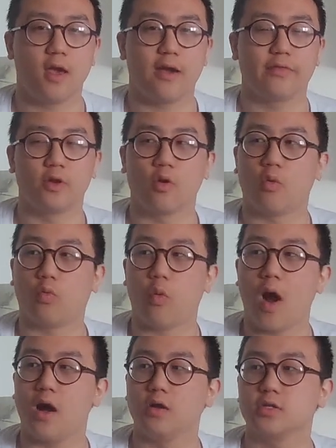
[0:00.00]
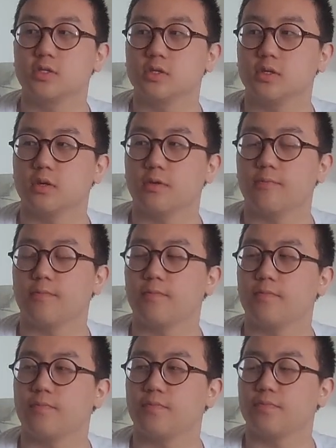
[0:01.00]
And then whilst
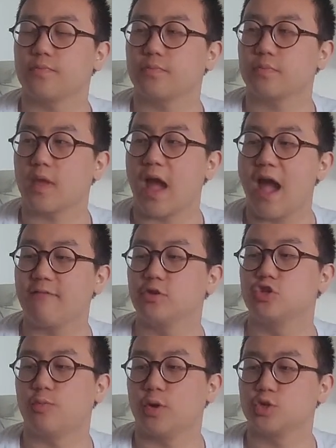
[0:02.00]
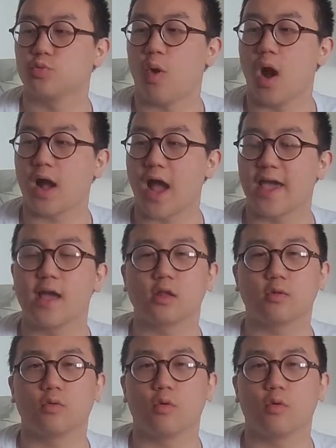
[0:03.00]
having too much work, I get